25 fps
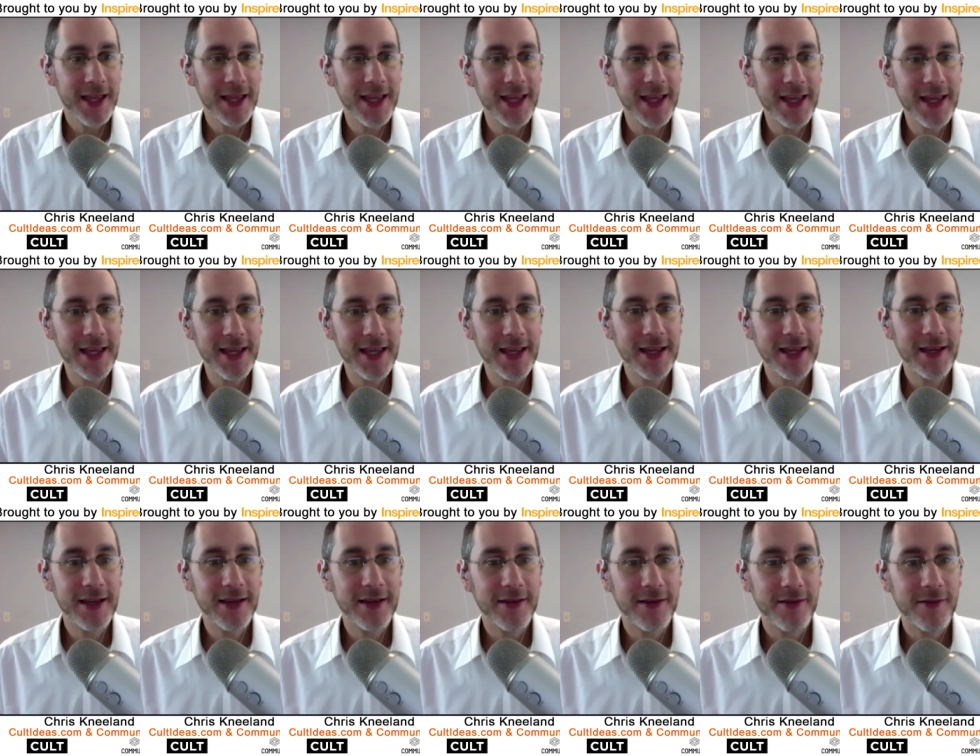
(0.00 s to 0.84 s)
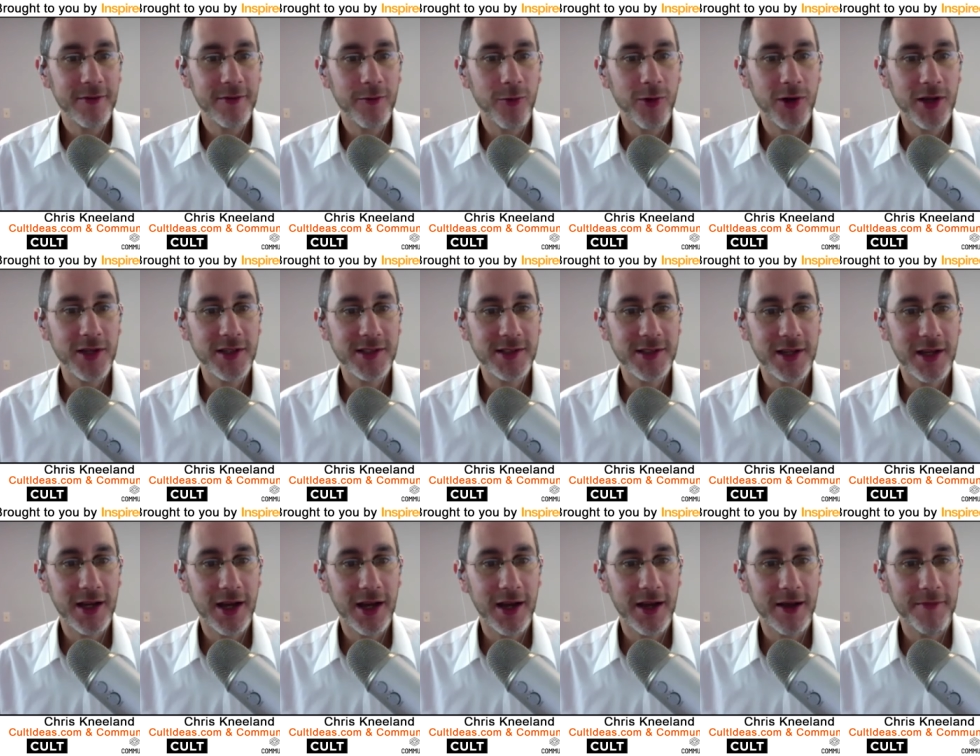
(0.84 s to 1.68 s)
he was
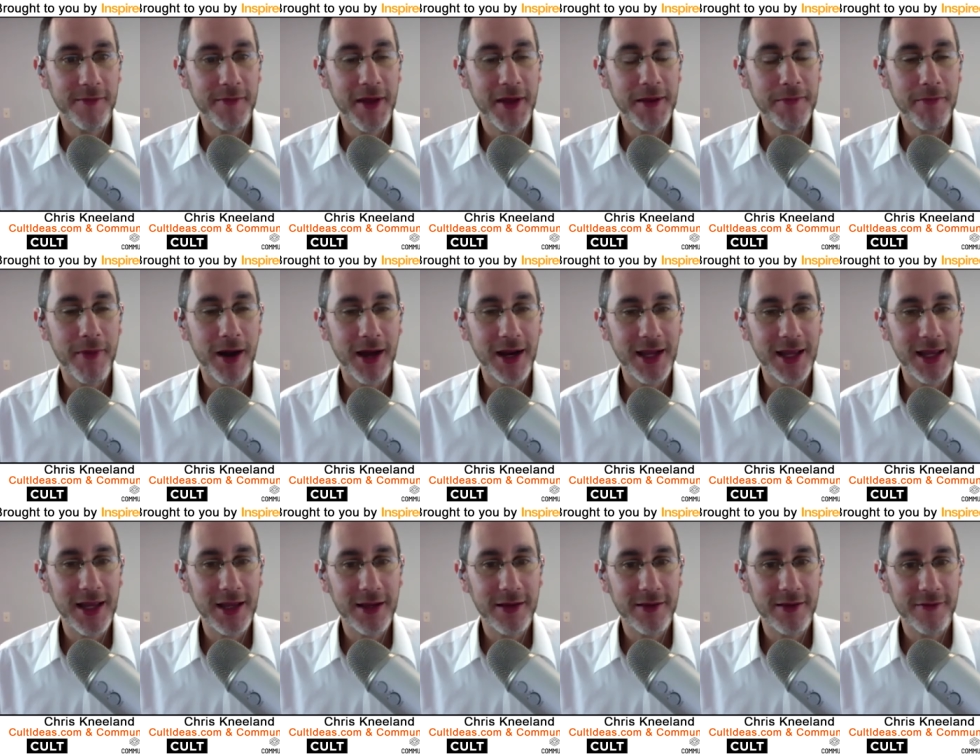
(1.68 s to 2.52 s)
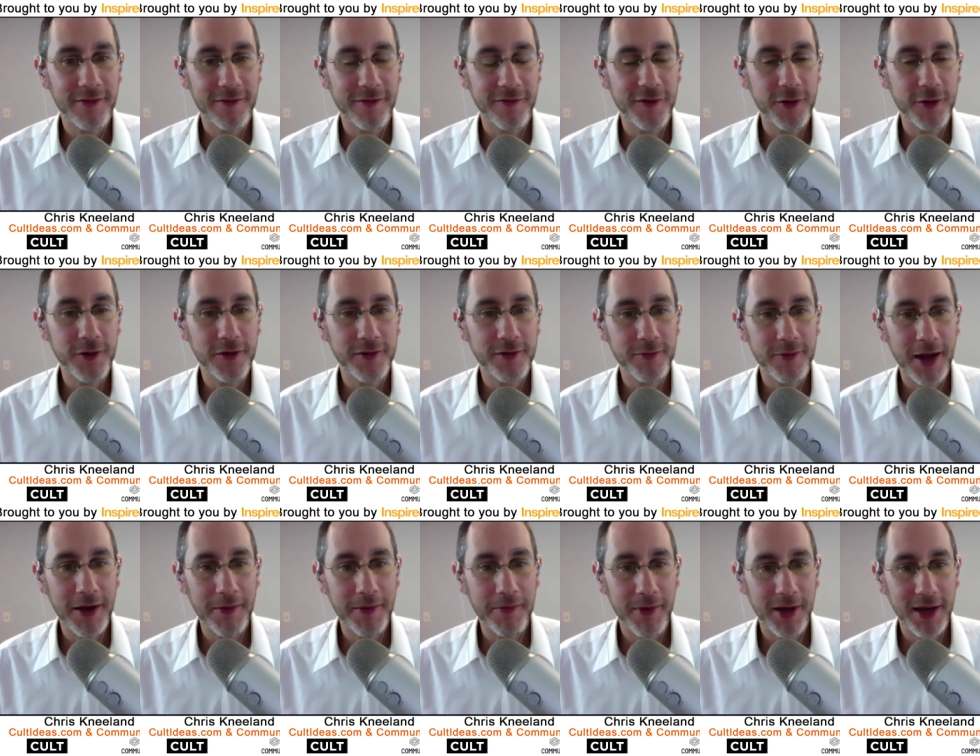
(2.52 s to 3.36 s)
made money, food and
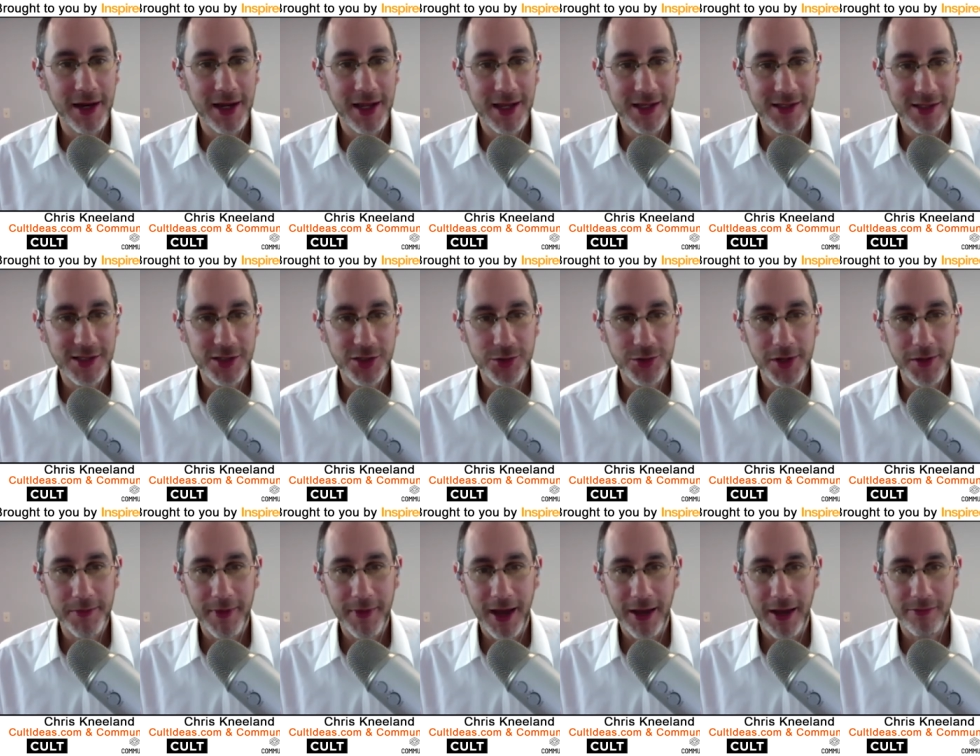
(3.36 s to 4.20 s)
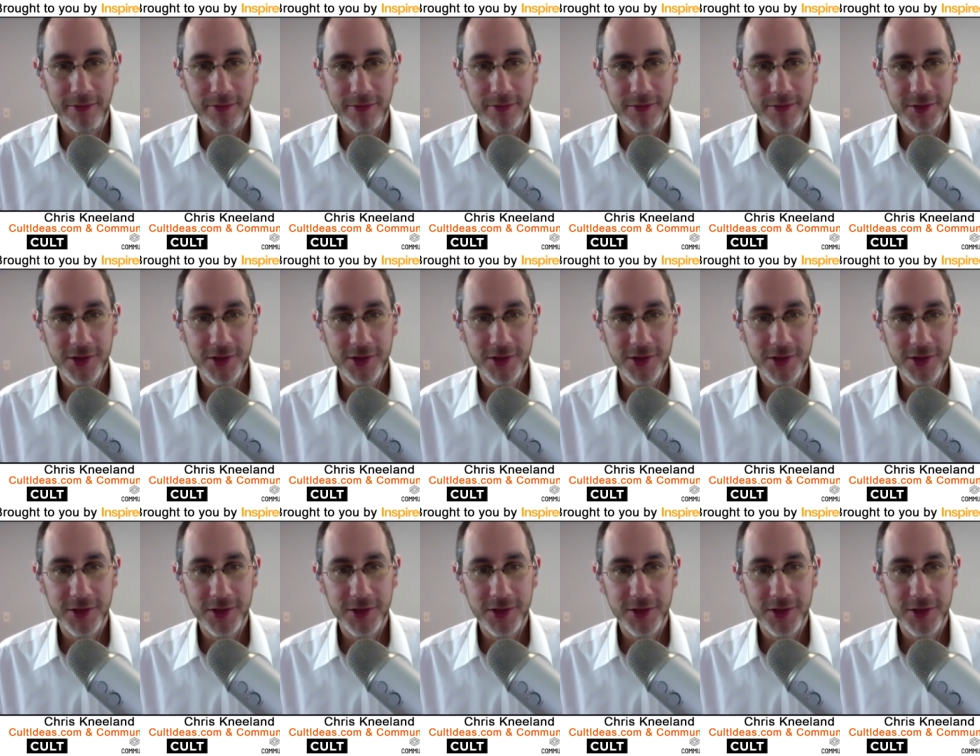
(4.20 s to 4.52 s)
rent money, as a street mime.